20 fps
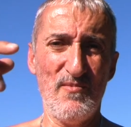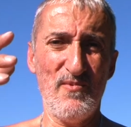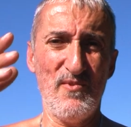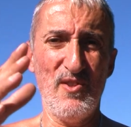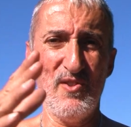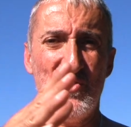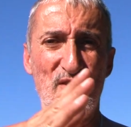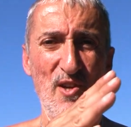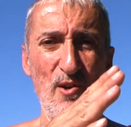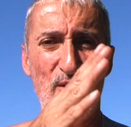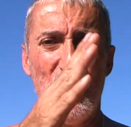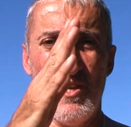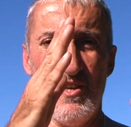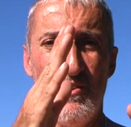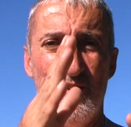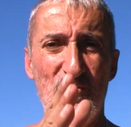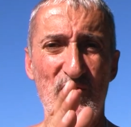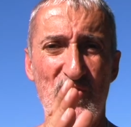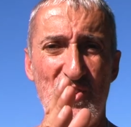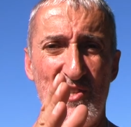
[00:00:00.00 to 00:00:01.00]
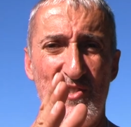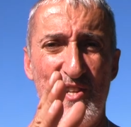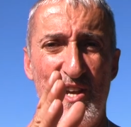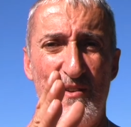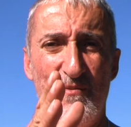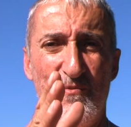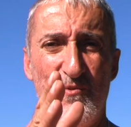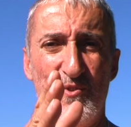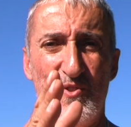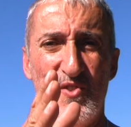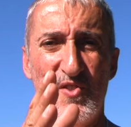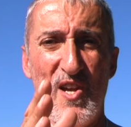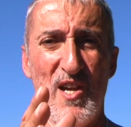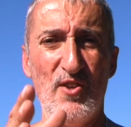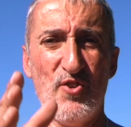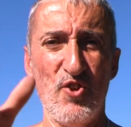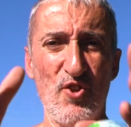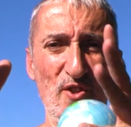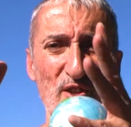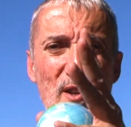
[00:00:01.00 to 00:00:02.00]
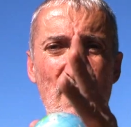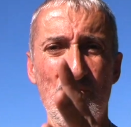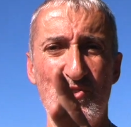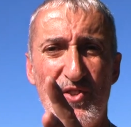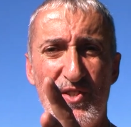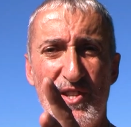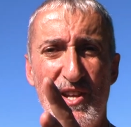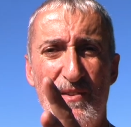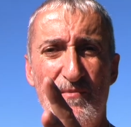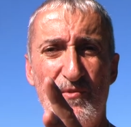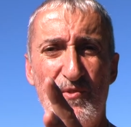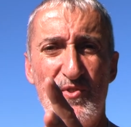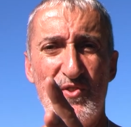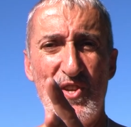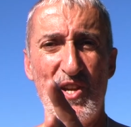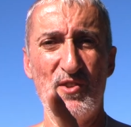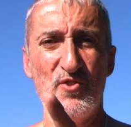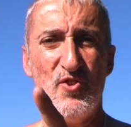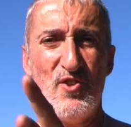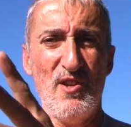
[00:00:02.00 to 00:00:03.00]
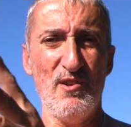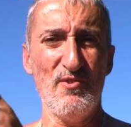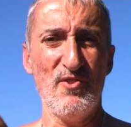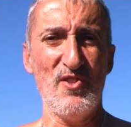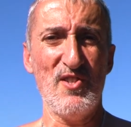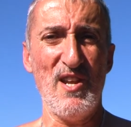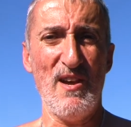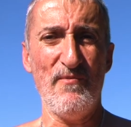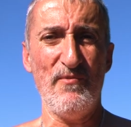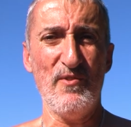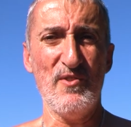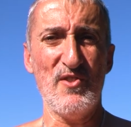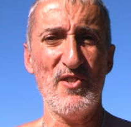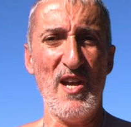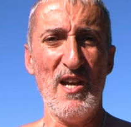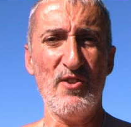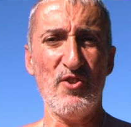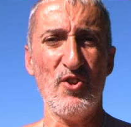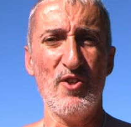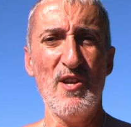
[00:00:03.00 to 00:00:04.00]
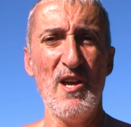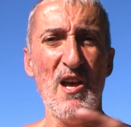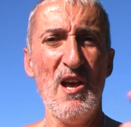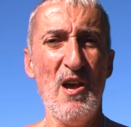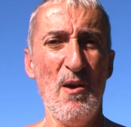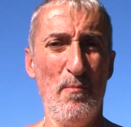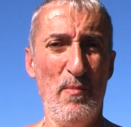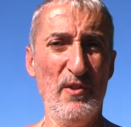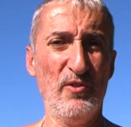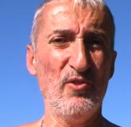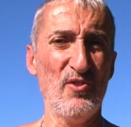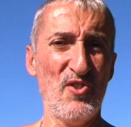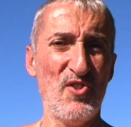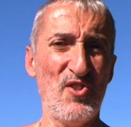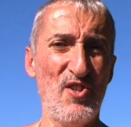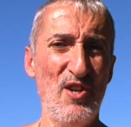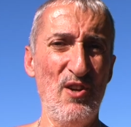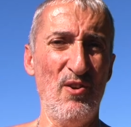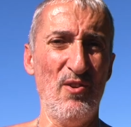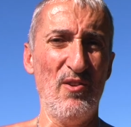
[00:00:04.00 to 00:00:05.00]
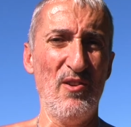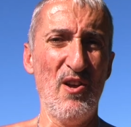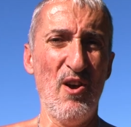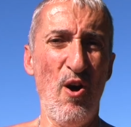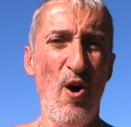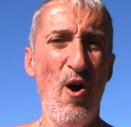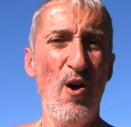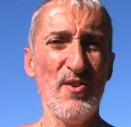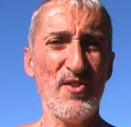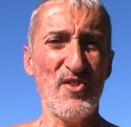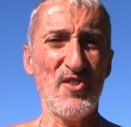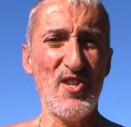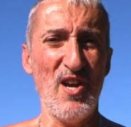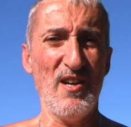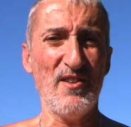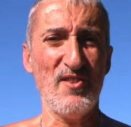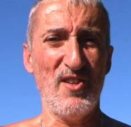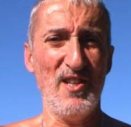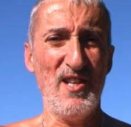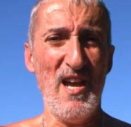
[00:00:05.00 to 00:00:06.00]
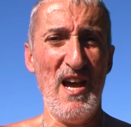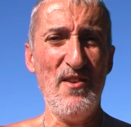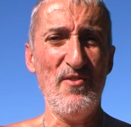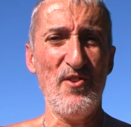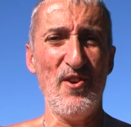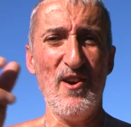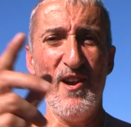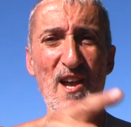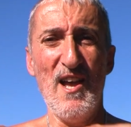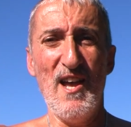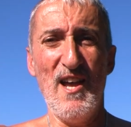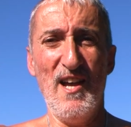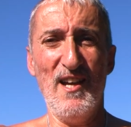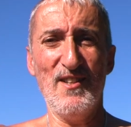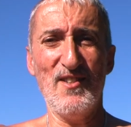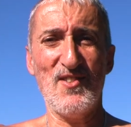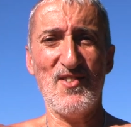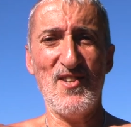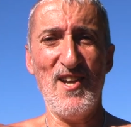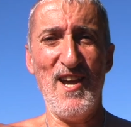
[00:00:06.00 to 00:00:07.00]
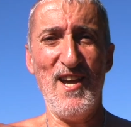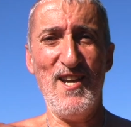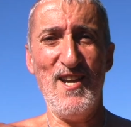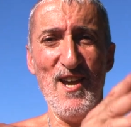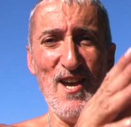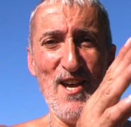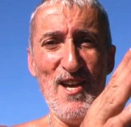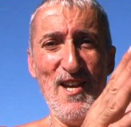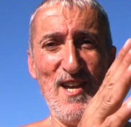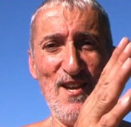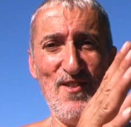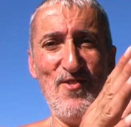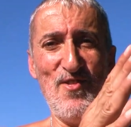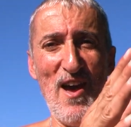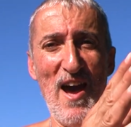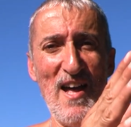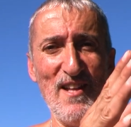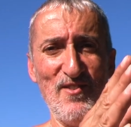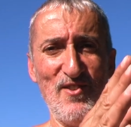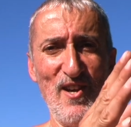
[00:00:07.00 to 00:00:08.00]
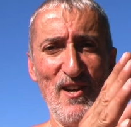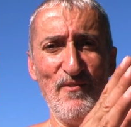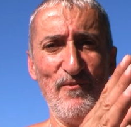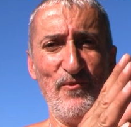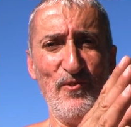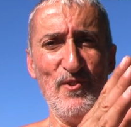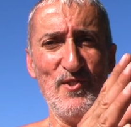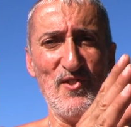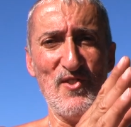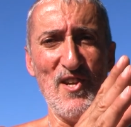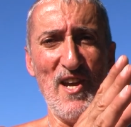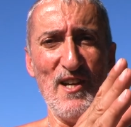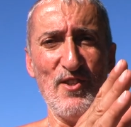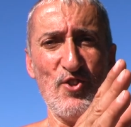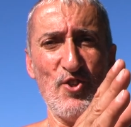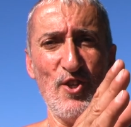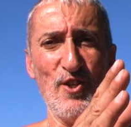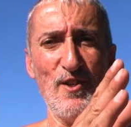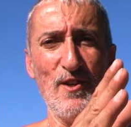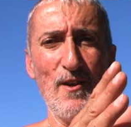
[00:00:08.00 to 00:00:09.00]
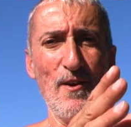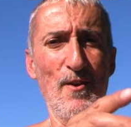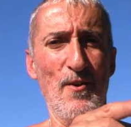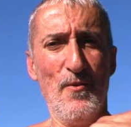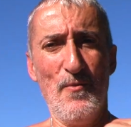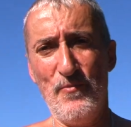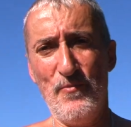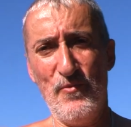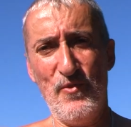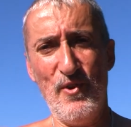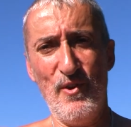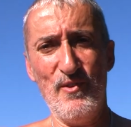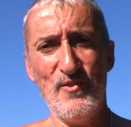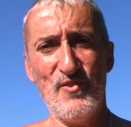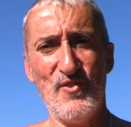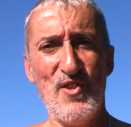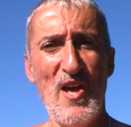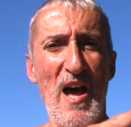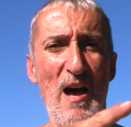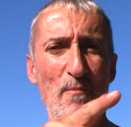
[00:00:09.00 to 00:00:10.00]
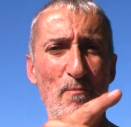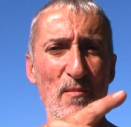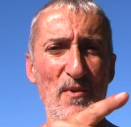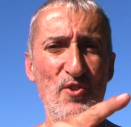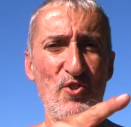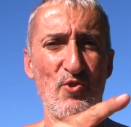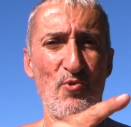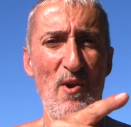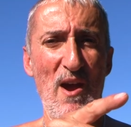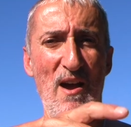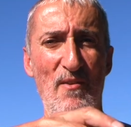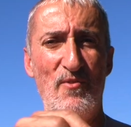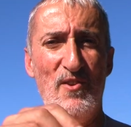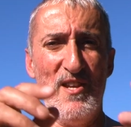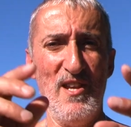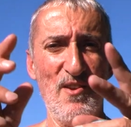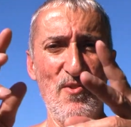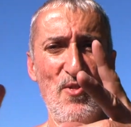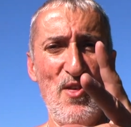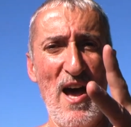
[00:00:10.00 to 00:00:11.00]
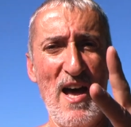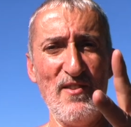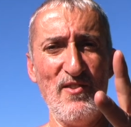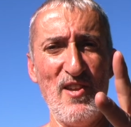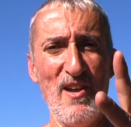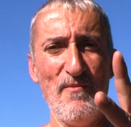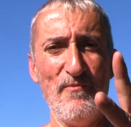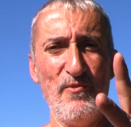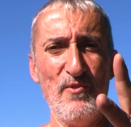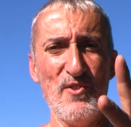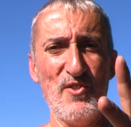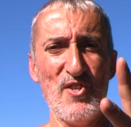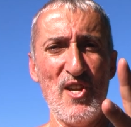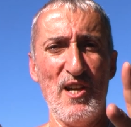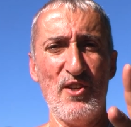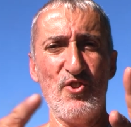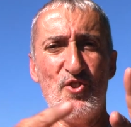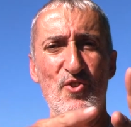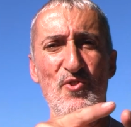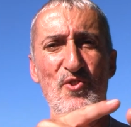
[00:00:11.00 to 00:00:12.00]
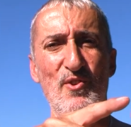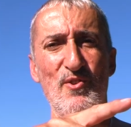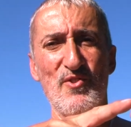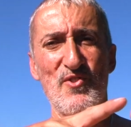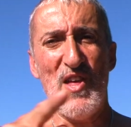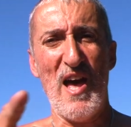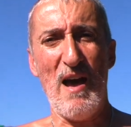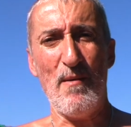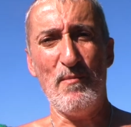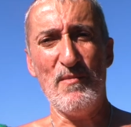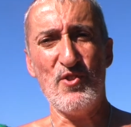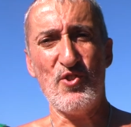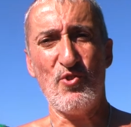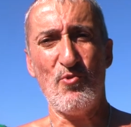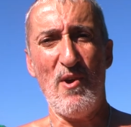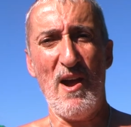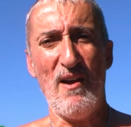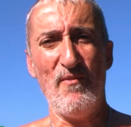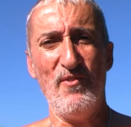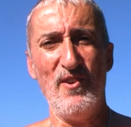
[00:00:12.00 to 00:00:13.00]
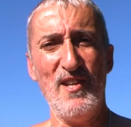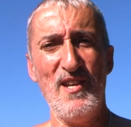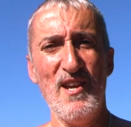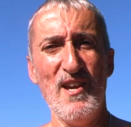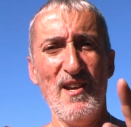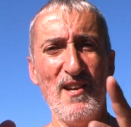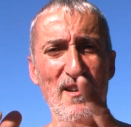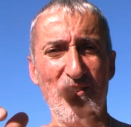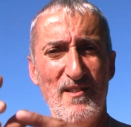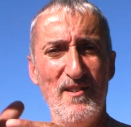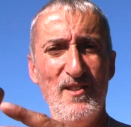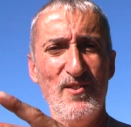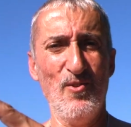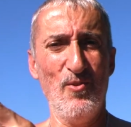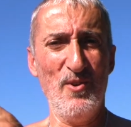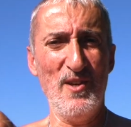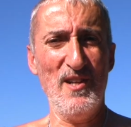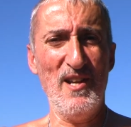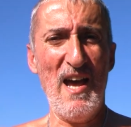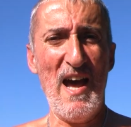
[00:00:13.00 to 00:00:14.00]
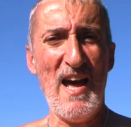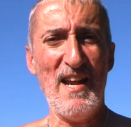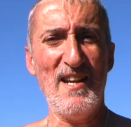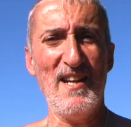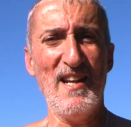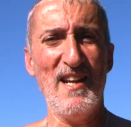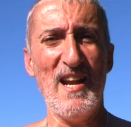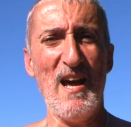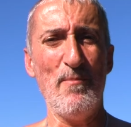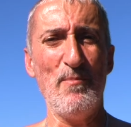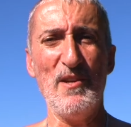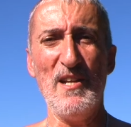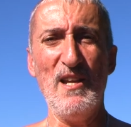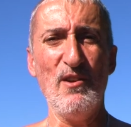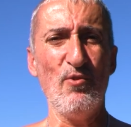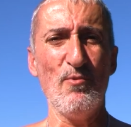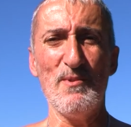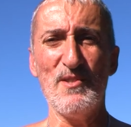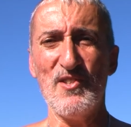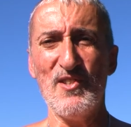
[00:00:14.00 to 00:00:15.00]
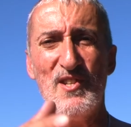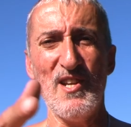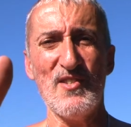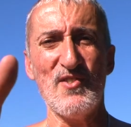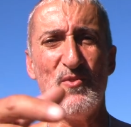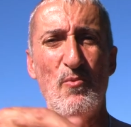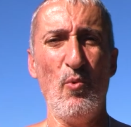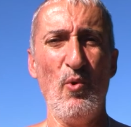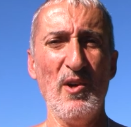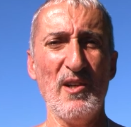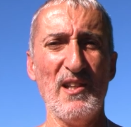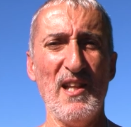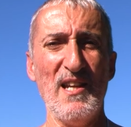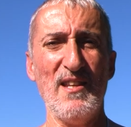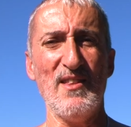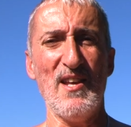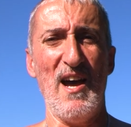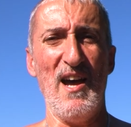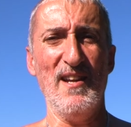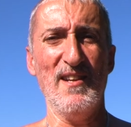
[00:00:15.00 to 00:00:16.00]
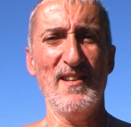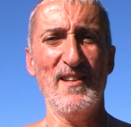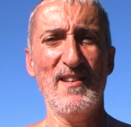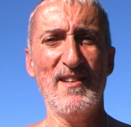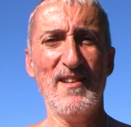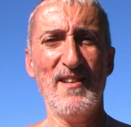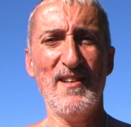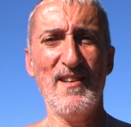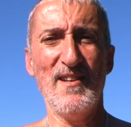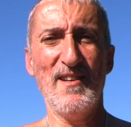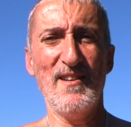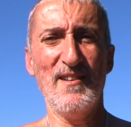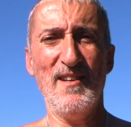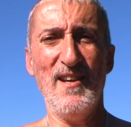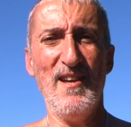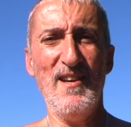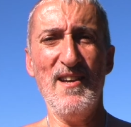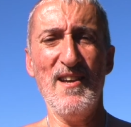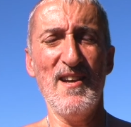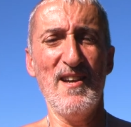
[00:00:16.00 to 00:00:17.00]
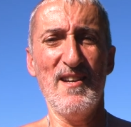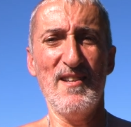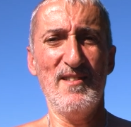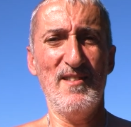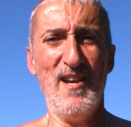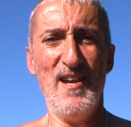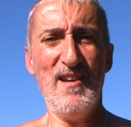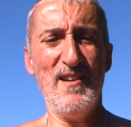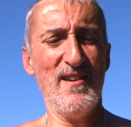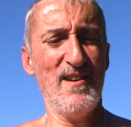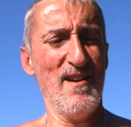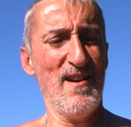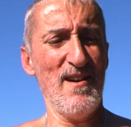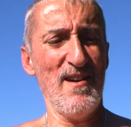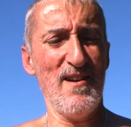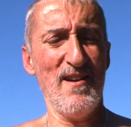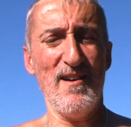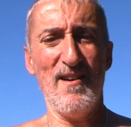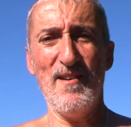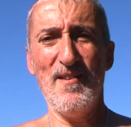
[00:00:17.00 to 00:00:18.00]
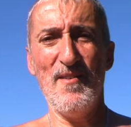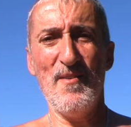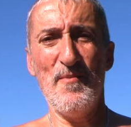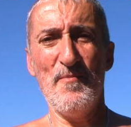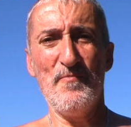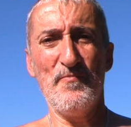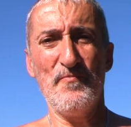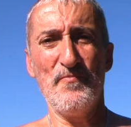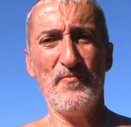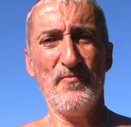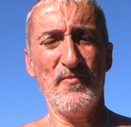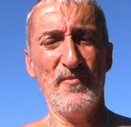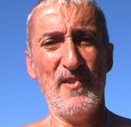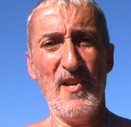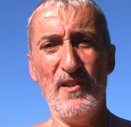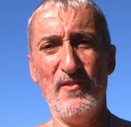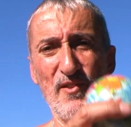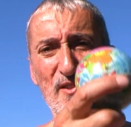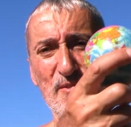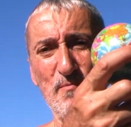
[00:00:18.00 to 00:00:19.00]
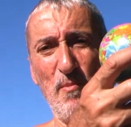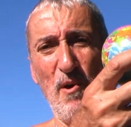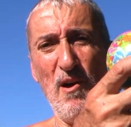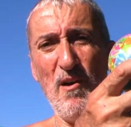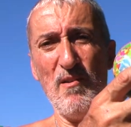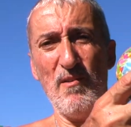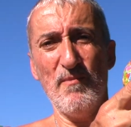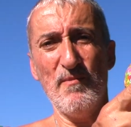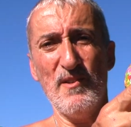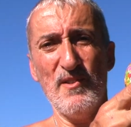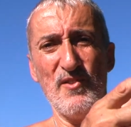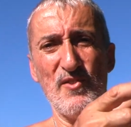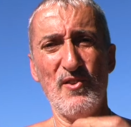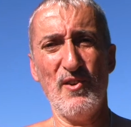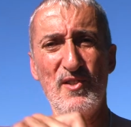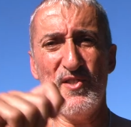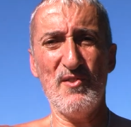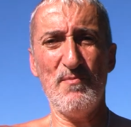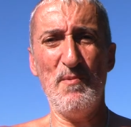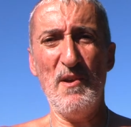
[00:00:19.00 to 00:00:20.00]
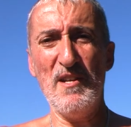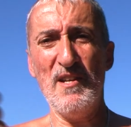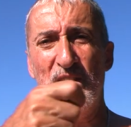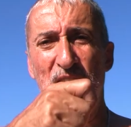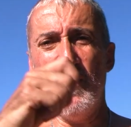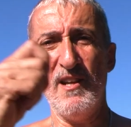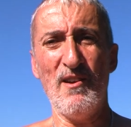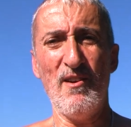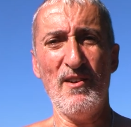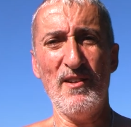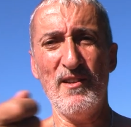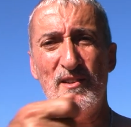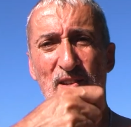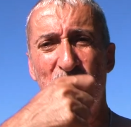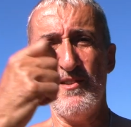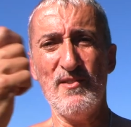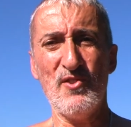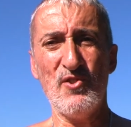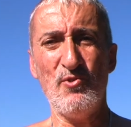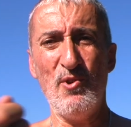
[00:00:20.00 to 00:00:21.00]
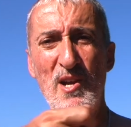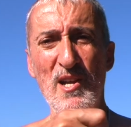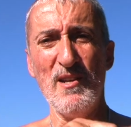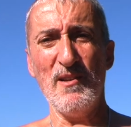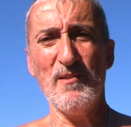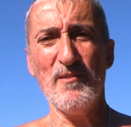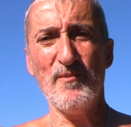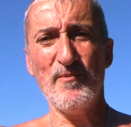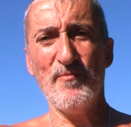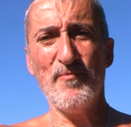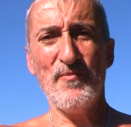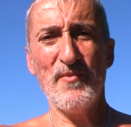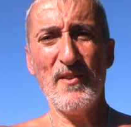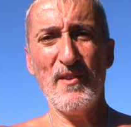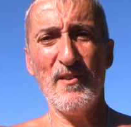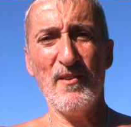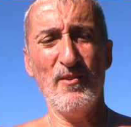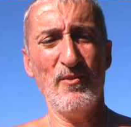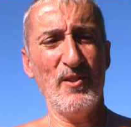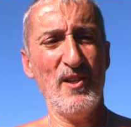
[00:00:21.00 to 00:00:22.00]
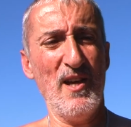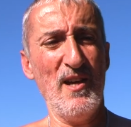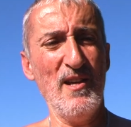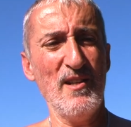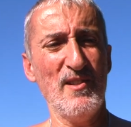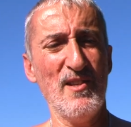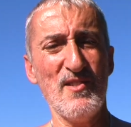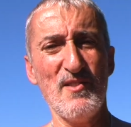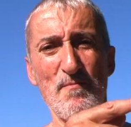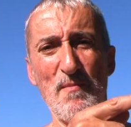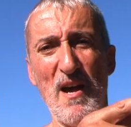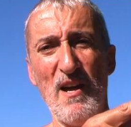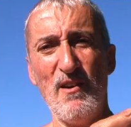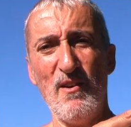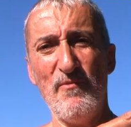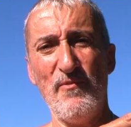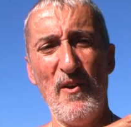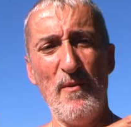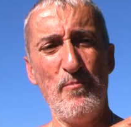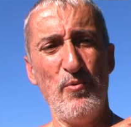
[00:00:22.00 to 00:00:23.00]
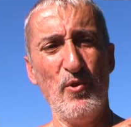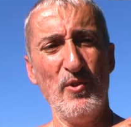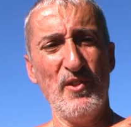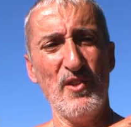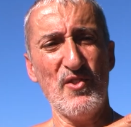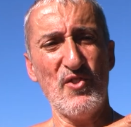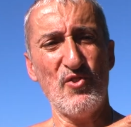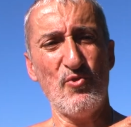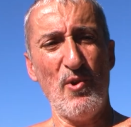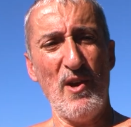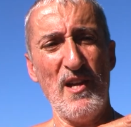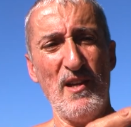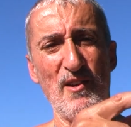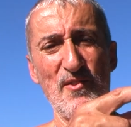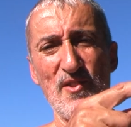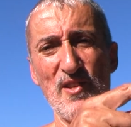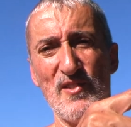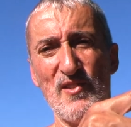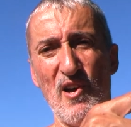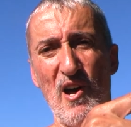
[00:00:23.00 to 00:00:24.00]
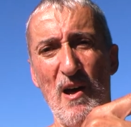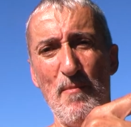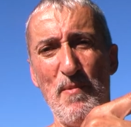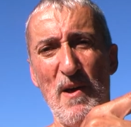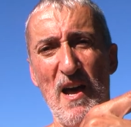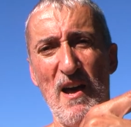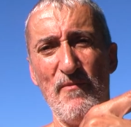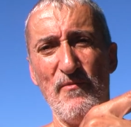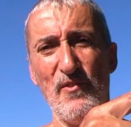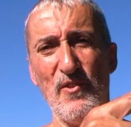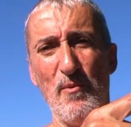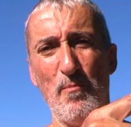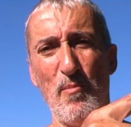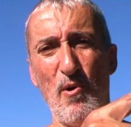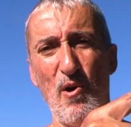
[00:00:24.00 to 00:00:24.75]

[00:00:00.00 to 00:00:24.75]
to say, okay, here's a 10-foot section, here's a 10-foot section, here's a 10-foot section, but they're still all stuck together, and say, in that 10-foot section, there's that much gravity. In that 10-foot section, there's that much gravity. You know, adding it up in increments, it doesn't work like that. Okay? Take this ball, start spinning it on a string. Okay, it doesn't matter if I put the string in the top half of the